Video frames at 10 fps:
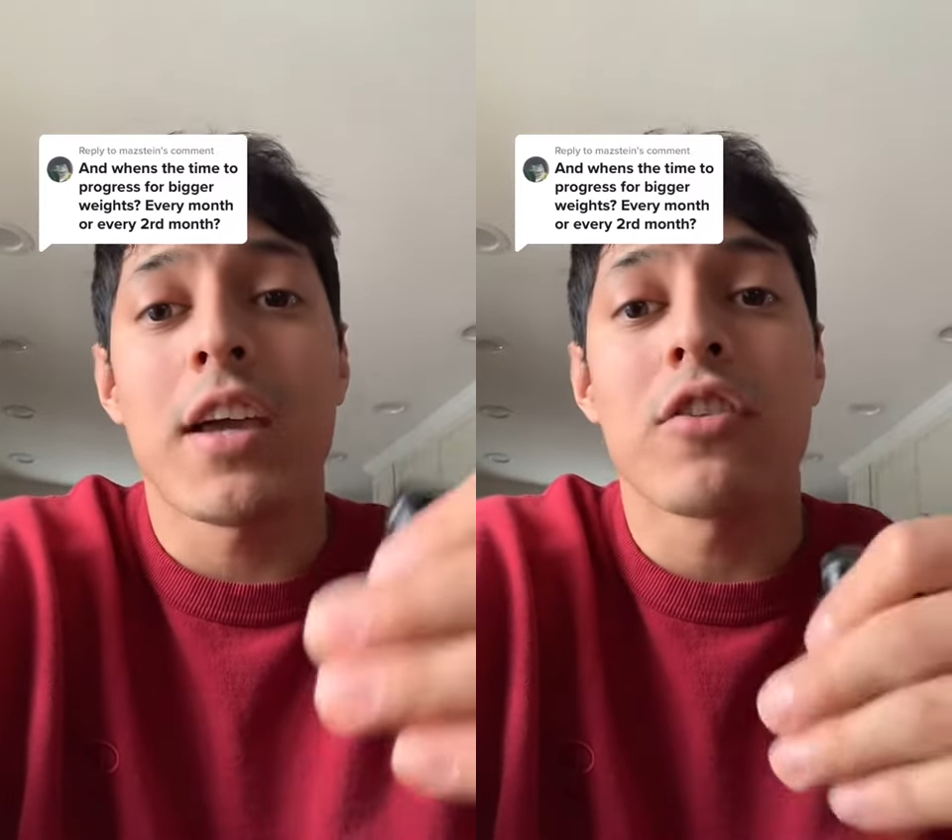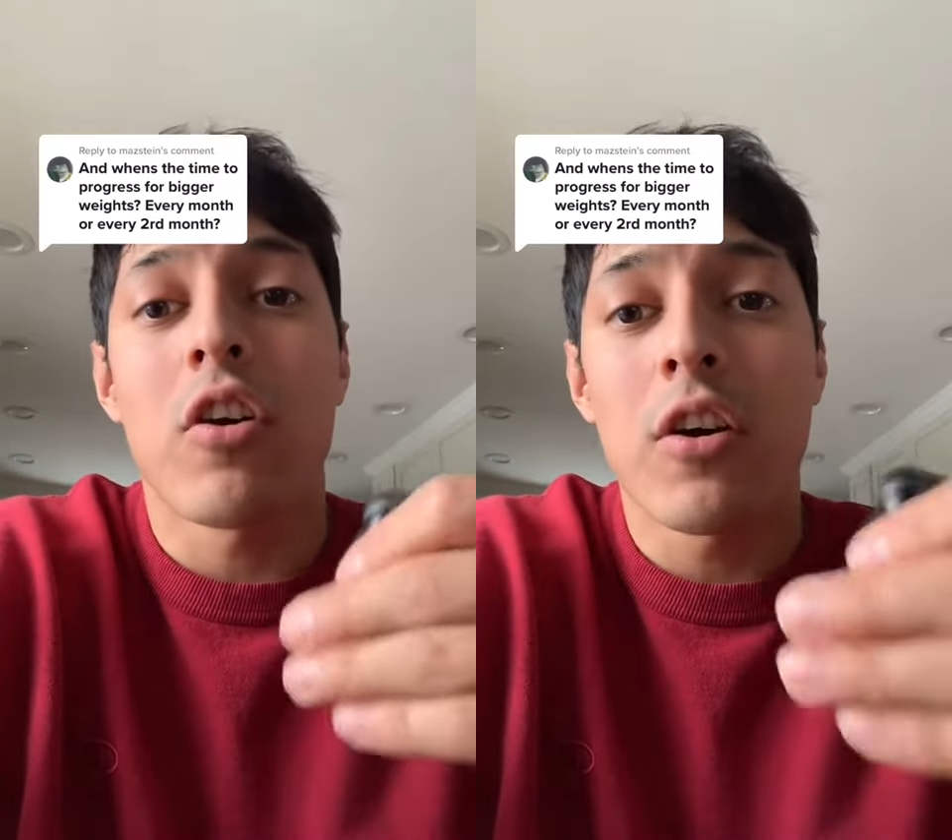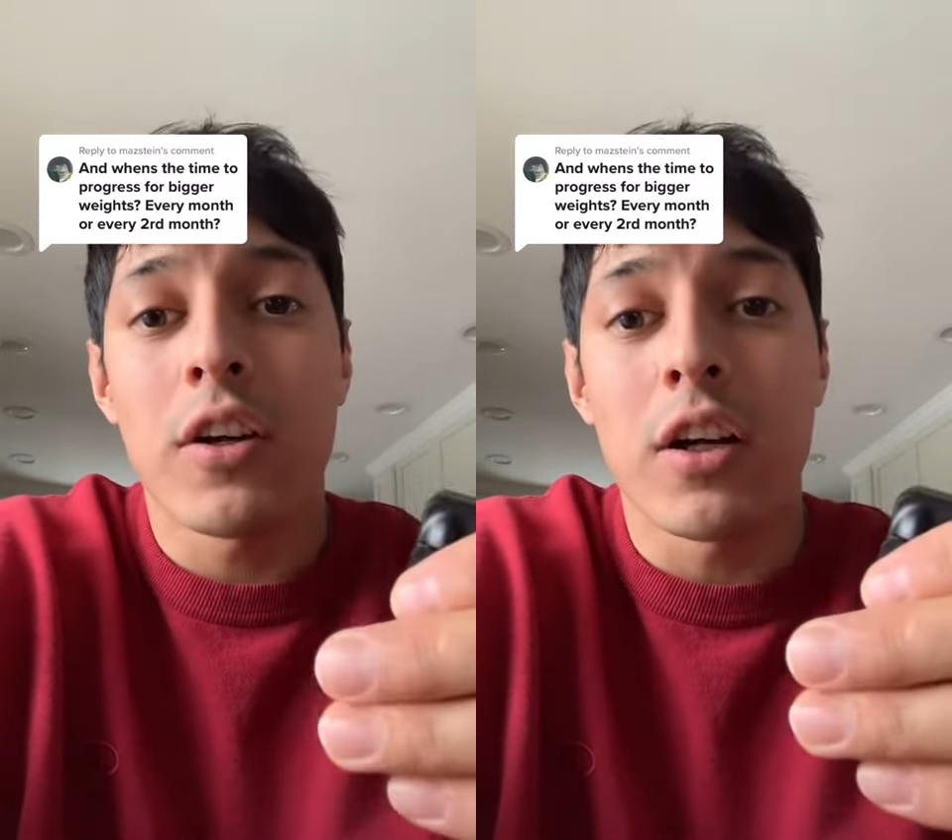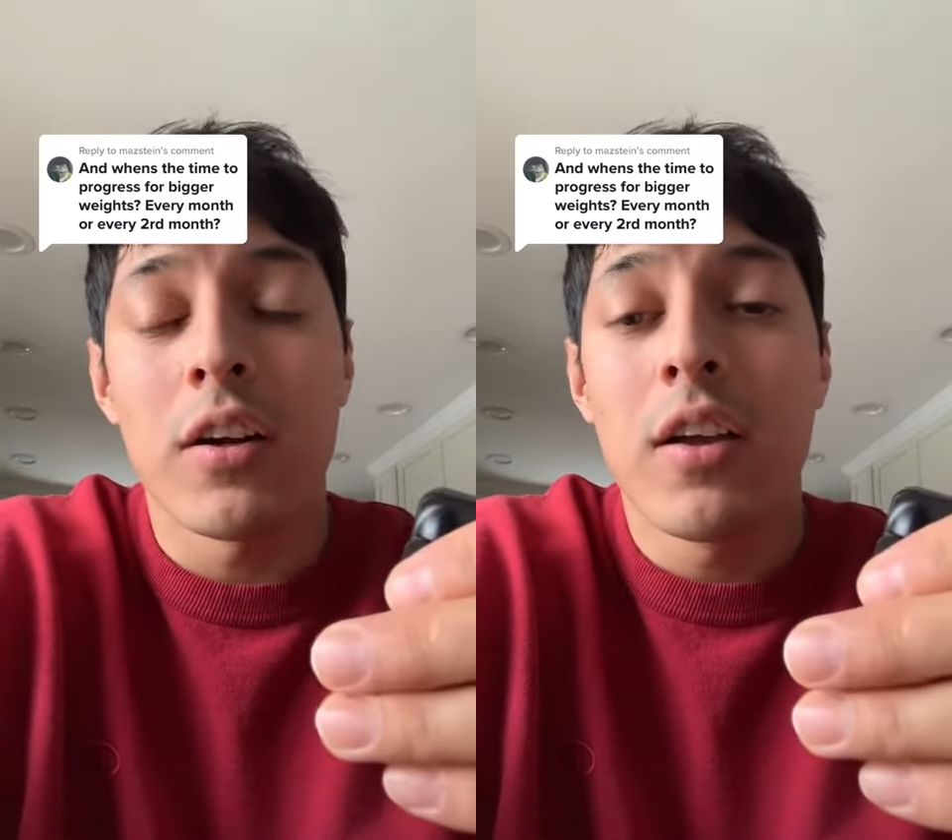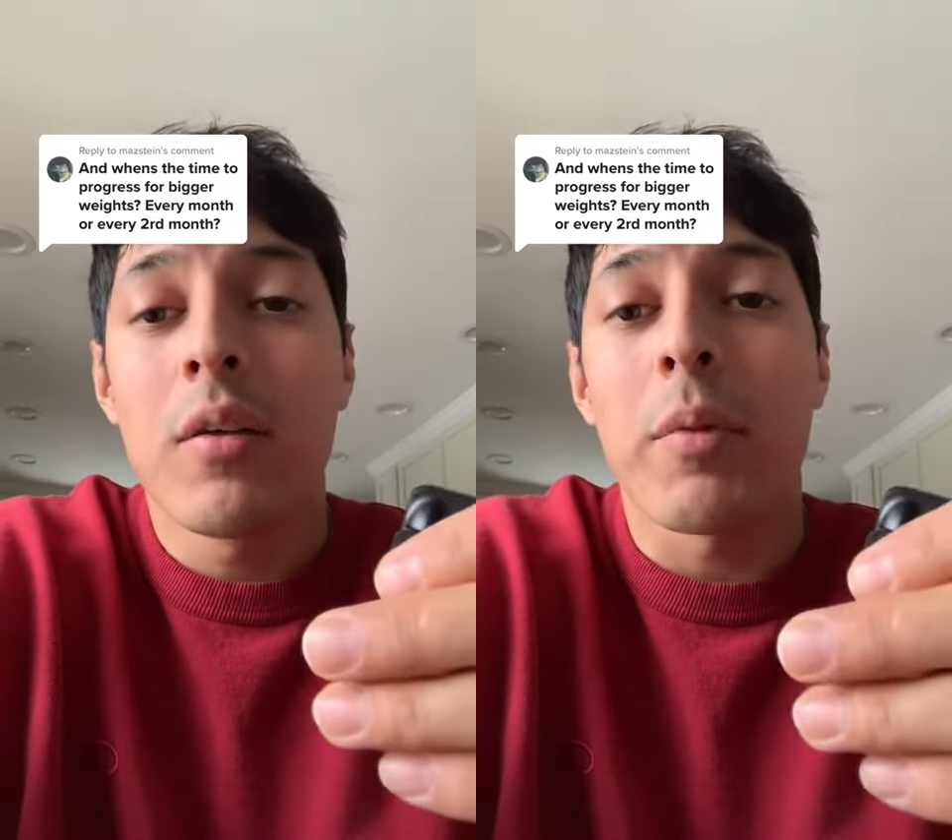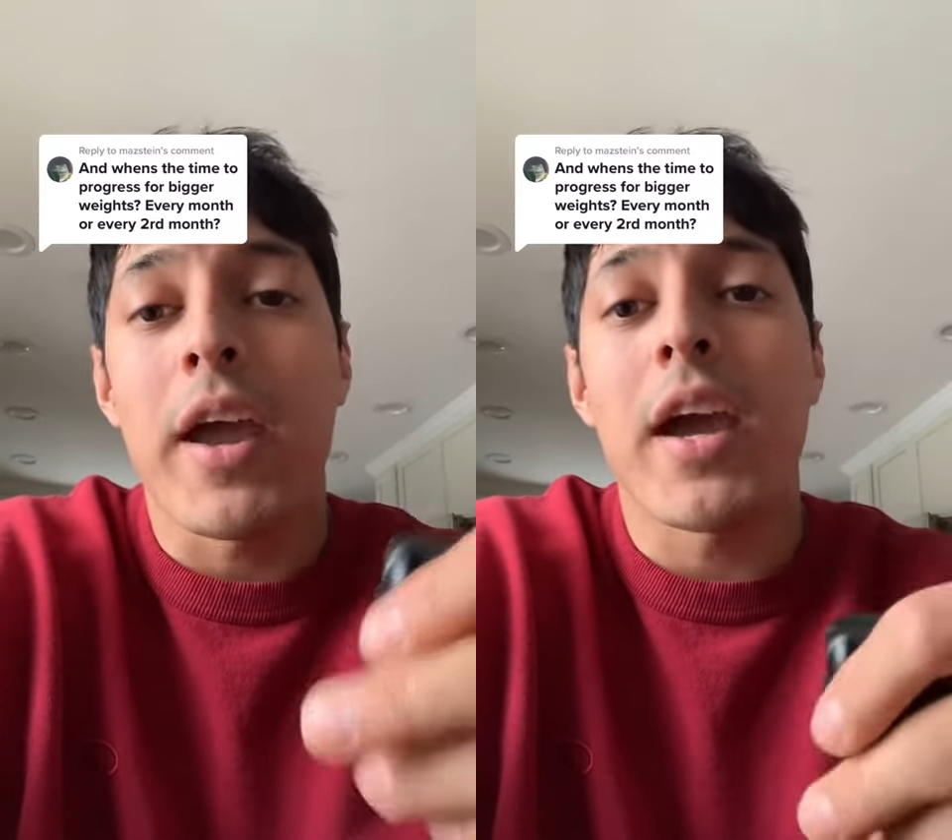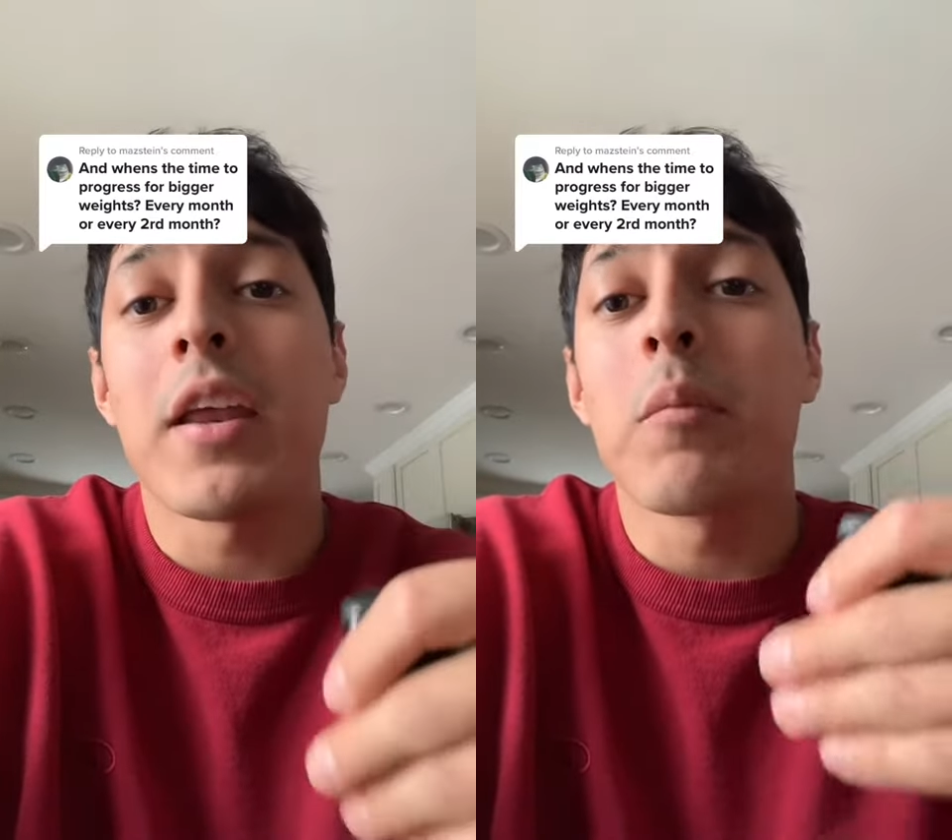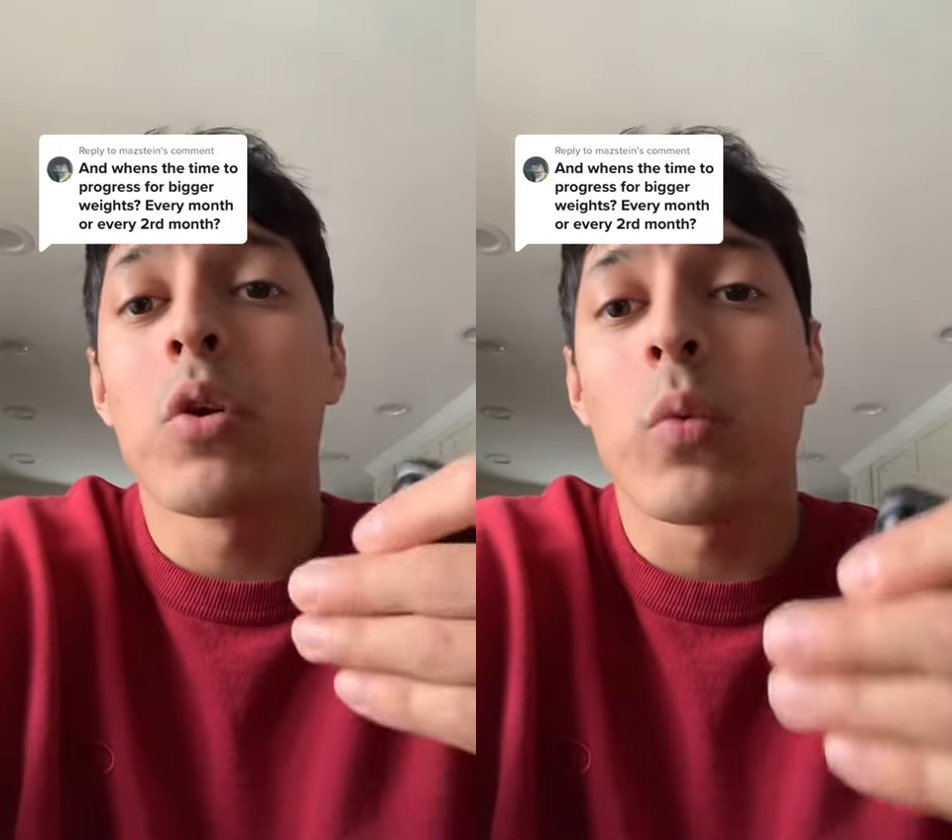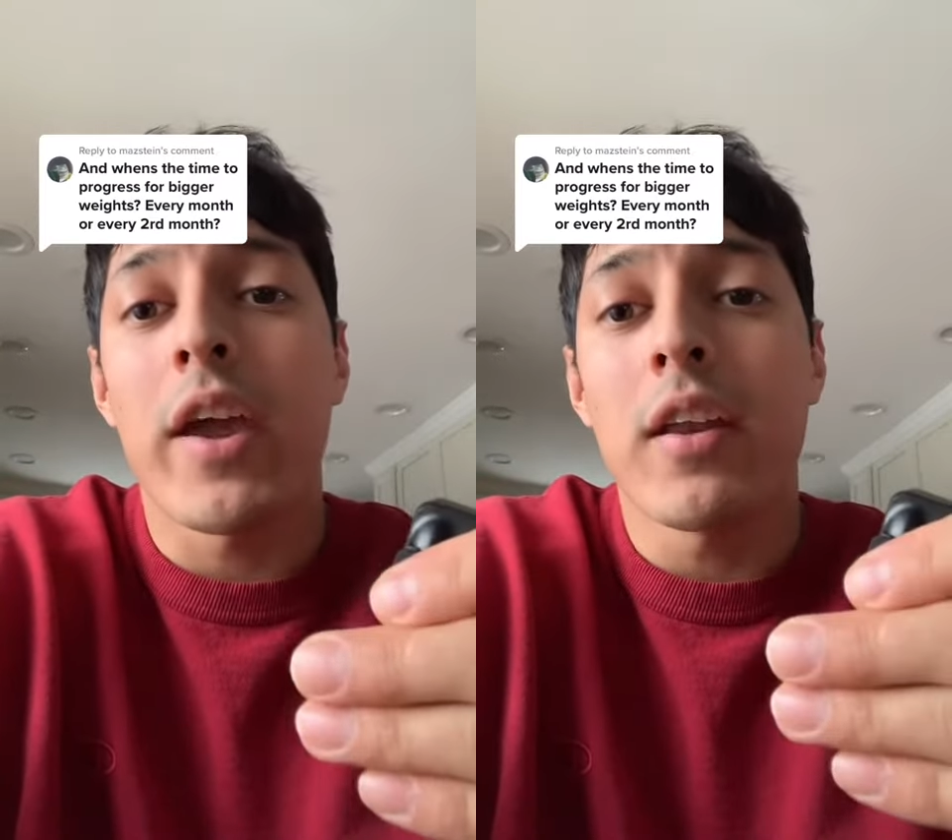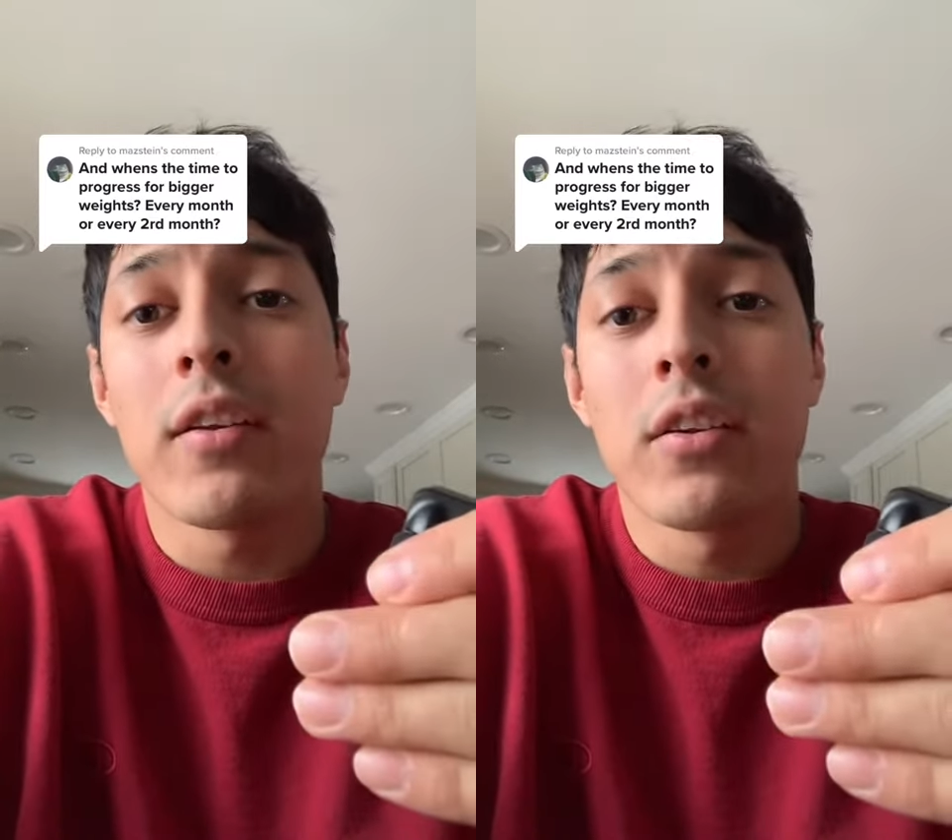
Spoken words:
harder by adding more weight